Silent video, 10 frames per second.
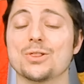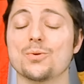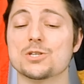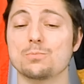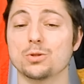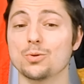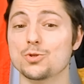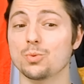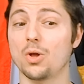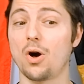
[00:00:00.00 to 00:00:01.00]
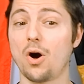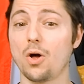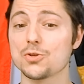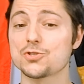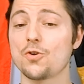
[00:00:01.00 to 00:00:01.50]
Louis Blues will
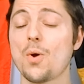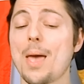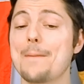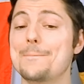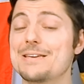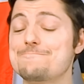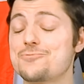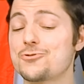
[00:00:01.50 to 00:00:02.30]
also be